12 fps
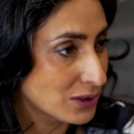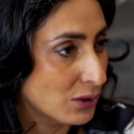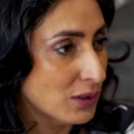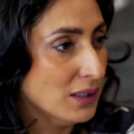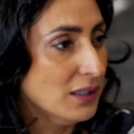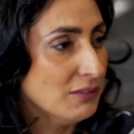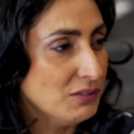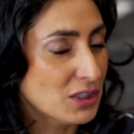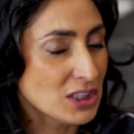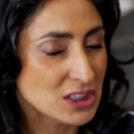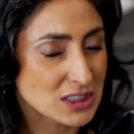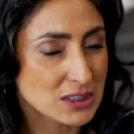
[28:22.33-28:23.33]
So if you
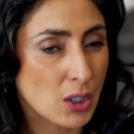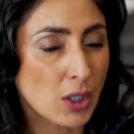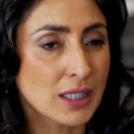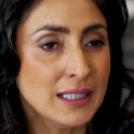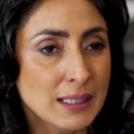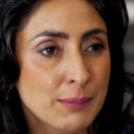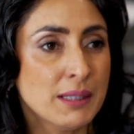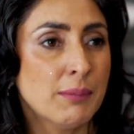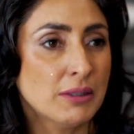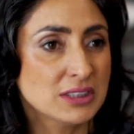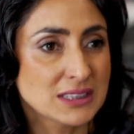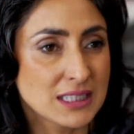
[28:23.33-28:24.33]
can just talk a little bit
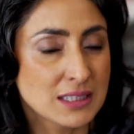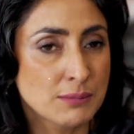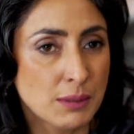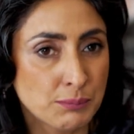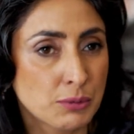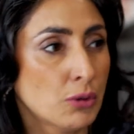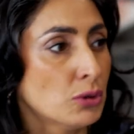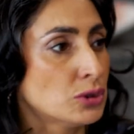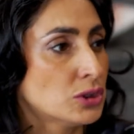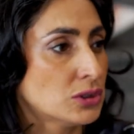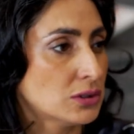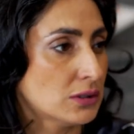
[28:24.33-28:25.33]
about the Sydenham
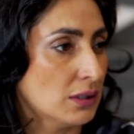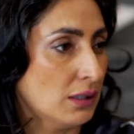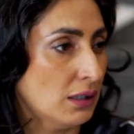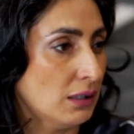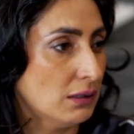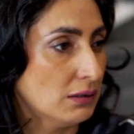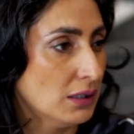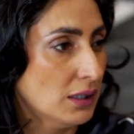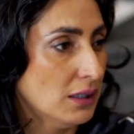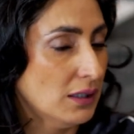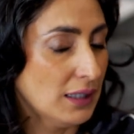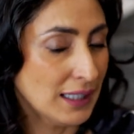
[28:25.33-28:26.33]
approach
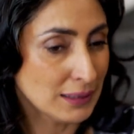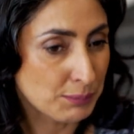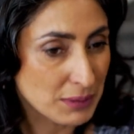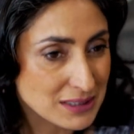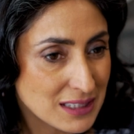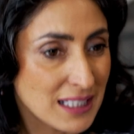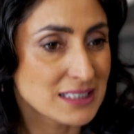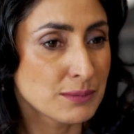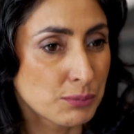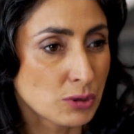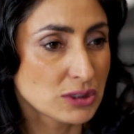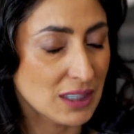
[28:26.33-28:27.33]
and the personalized
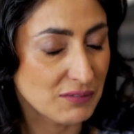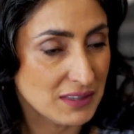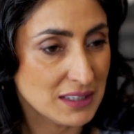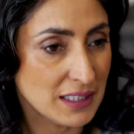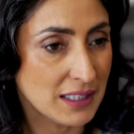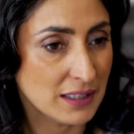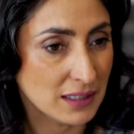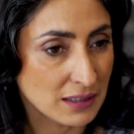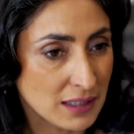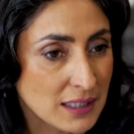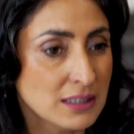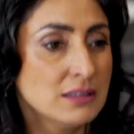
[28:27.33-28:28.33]
approach that we take
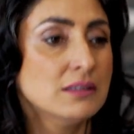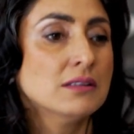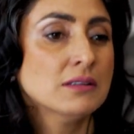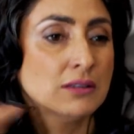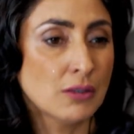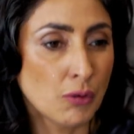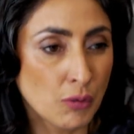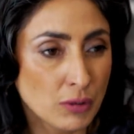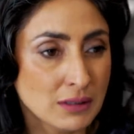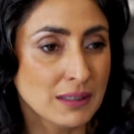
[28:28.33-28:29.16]
in the whole